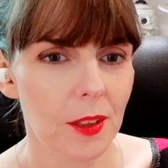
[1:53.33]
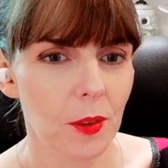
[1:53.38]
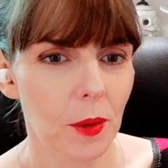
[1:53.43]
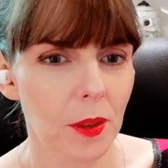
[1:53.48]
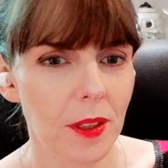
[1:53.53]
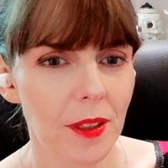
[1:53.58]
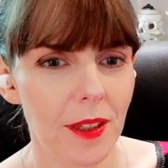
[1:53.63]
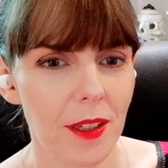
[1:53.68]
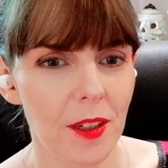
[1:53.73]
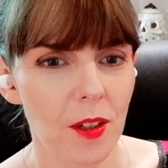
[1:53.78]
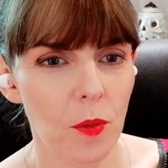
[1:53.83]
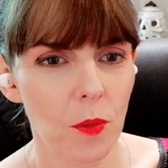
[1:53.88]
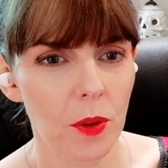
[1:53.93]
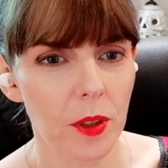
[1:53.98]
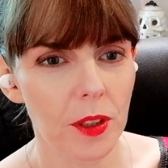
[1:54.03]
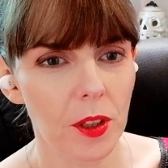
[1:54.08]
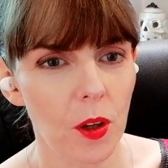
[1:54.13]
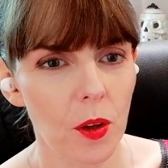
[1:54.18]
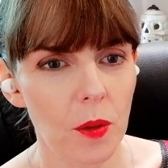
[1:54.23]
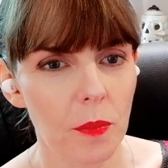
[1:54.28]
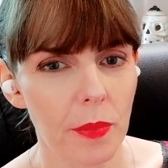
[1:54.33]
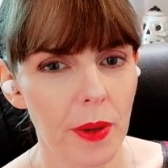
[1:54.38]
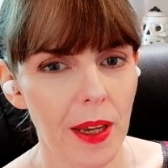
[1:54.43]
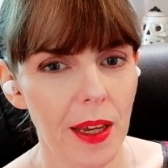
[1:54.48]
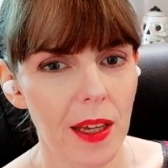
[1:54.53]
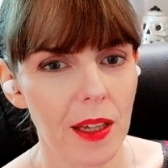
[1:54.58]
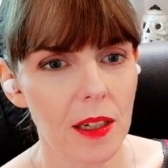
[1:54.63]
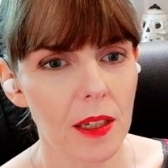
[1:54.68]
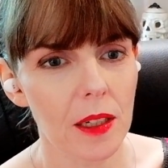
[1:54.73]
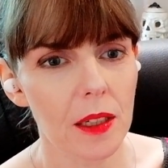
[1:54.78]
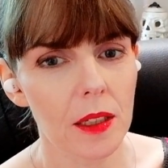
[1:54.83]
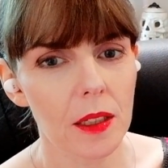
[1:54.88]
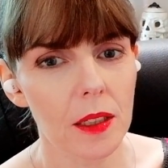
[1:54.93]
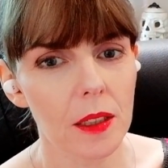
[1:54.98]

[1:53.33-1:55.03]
No wonder they don't want to go to bed,